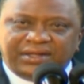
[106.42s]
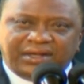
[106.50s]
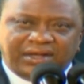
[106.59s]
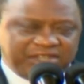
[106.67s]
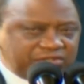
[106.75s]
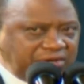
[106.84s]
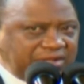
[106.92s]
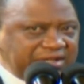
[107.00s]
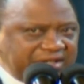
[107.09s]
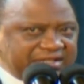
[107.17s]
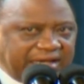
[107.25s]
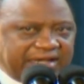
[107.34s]
There's three
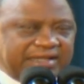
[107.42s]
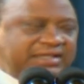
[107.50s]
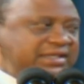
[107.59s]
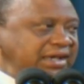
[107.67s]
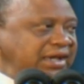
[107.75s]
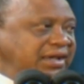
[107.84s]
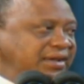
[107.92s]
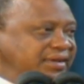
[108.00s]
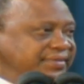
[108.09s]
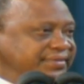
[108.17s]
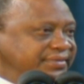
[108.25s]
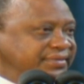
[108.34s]
things I can say
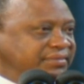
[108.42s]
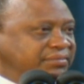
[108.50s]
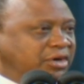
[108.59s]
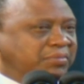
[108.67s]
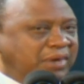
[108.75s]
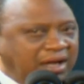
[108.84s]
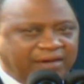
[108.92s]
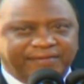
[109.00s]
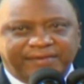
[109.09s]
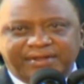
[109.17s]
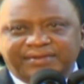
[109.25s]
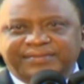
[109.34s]
Bob
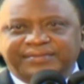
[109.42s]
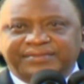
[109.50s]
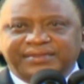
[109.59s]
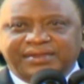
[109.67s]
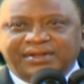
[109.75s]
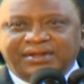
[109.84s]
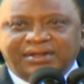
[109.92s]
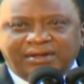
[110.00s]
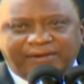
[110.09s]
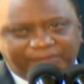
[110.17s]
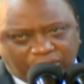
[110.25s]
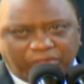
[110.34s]
loved. A
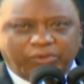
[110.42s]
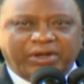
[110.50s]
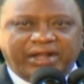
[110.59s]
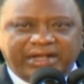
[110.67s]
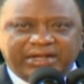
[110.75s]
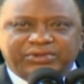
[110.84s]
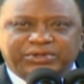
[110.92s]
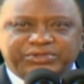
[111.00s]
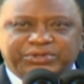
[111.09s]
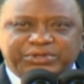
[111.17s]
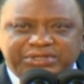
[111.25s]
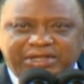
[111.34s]
fourth one I can
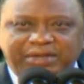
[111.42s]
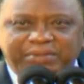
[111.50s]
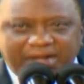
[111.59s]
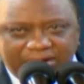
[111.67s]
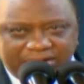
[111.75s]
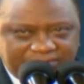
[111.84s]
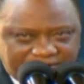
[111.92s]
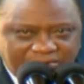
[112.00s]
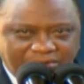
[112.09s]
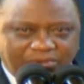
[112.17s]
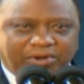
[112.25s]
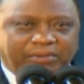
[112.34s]
also say, but I
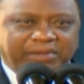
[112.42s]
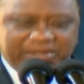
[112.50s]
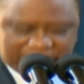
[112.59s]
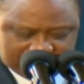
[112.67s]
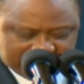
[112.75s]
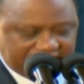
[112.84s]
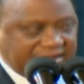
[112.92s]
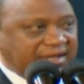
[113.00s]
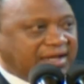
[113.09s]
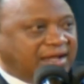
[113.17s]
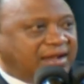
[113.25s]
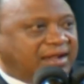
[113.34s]
don't want to mention that here.